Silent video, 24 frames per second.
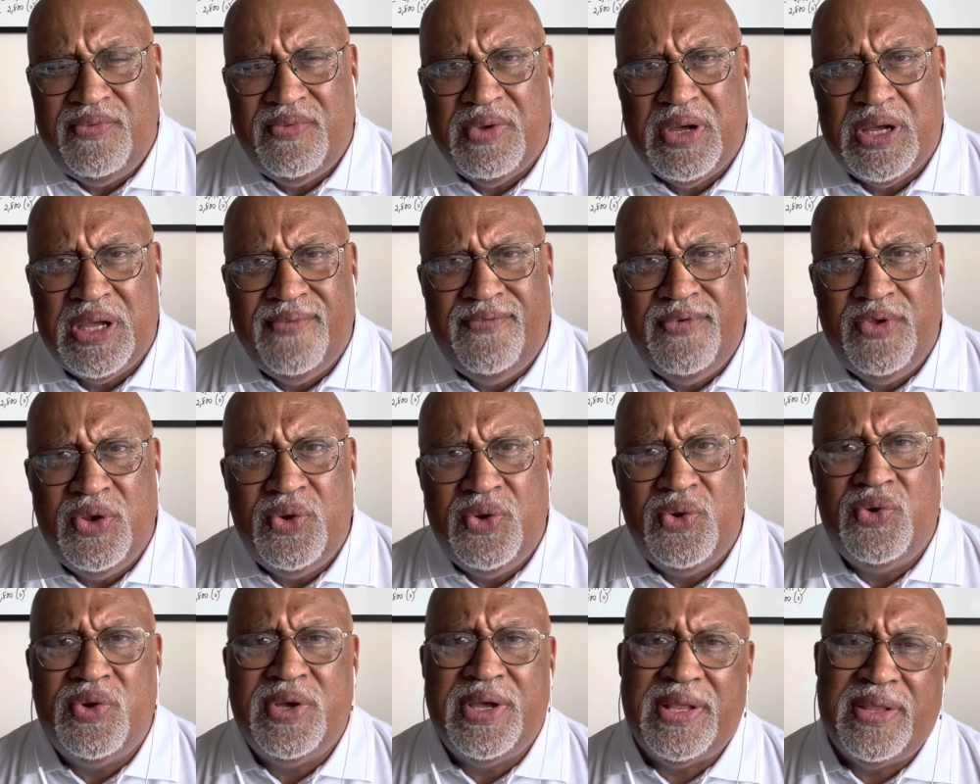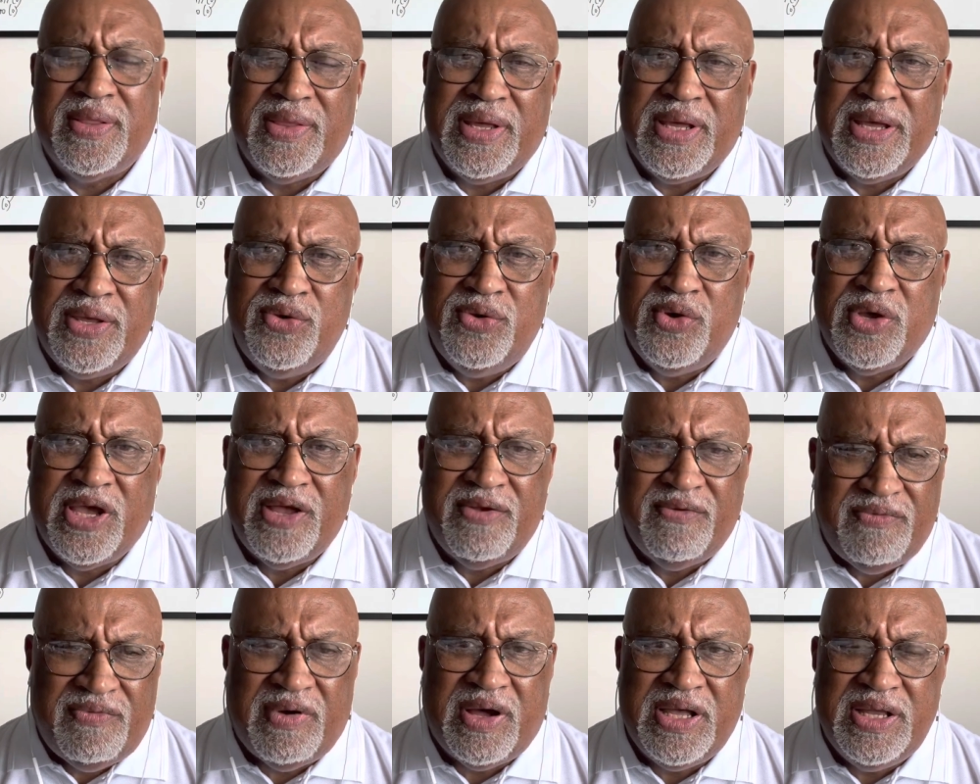if you look at there, you can
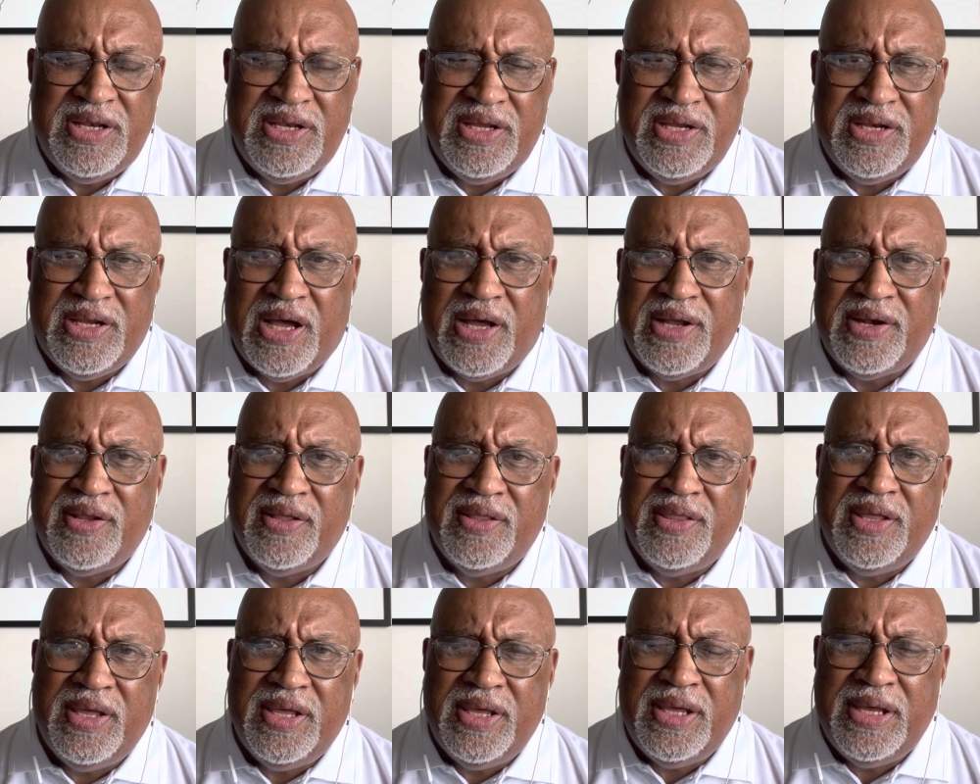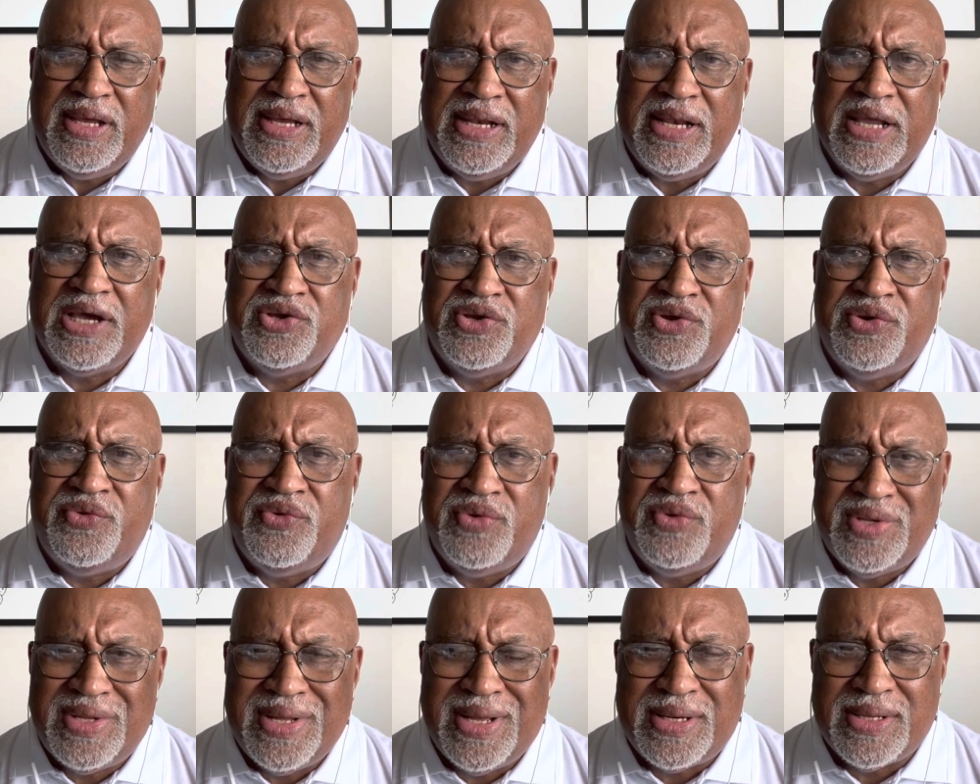find it under the election
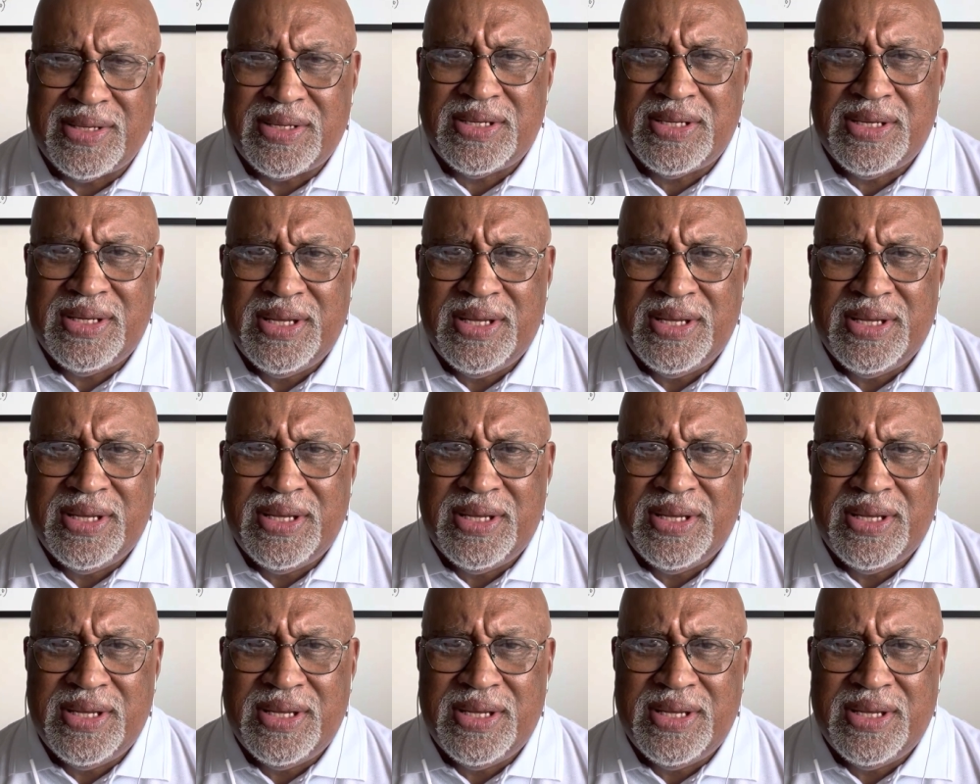results.